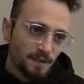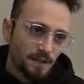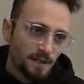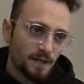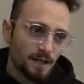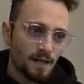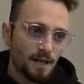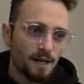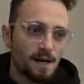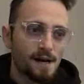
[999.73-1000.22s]

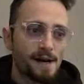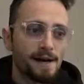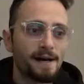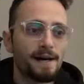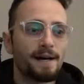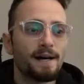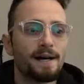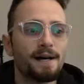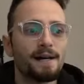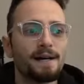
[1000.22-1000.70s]

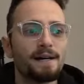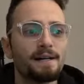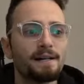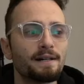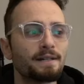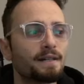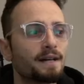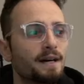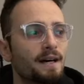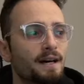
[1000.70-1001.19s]
Ah,
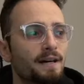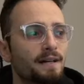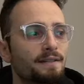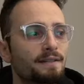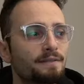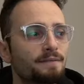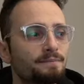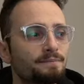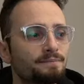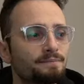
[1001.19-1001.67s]
God.
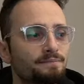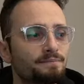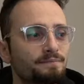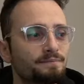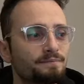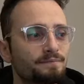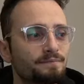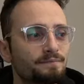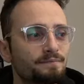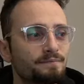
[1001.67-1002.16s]

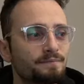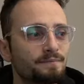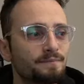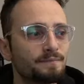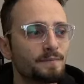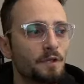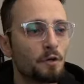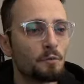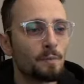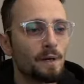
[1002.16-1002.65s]

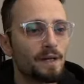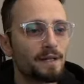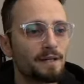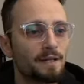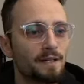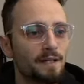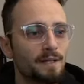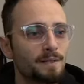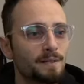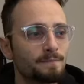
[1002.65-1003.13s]
Oh my
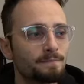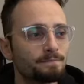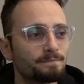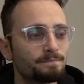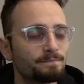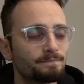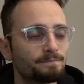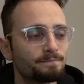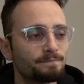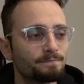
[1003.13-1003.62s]
God.
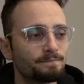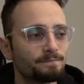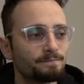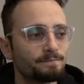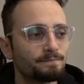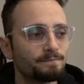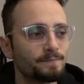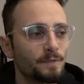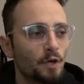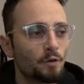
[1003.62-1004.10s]

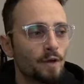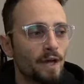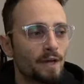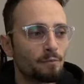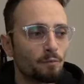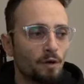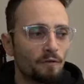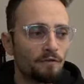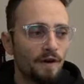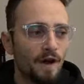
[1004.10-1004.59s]

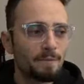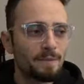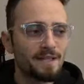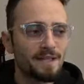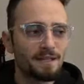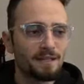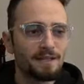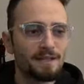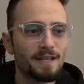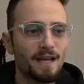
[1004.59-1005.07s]
Okay, well, Fabi's
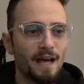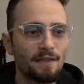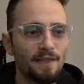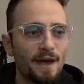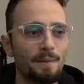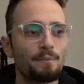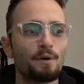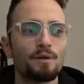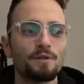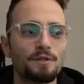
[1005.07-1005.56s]
at least got
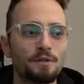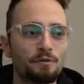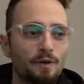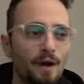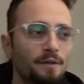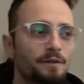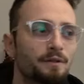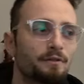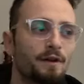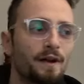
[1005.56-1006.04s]
that pawn
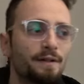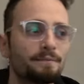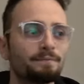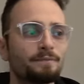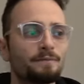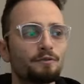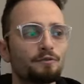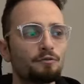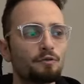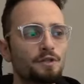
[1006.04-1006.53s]
surrounded, right?
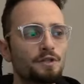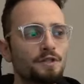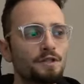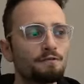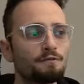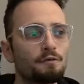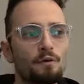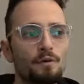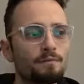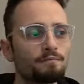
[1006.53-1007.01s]
Rook C
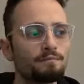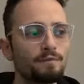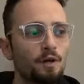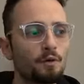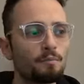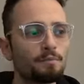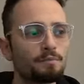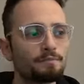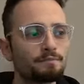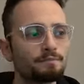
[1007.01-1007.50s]
four,
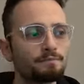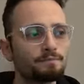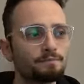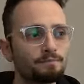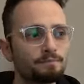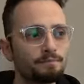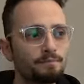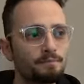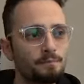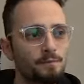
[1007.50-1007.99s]
nope.
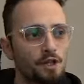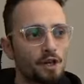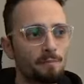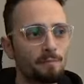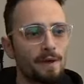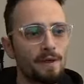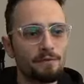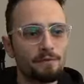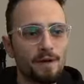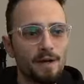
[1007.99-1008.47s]

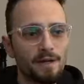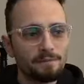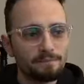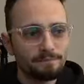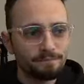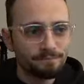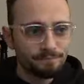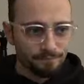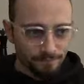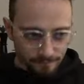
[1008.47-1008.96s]
Checkmate
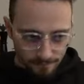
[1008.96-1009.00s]
threat.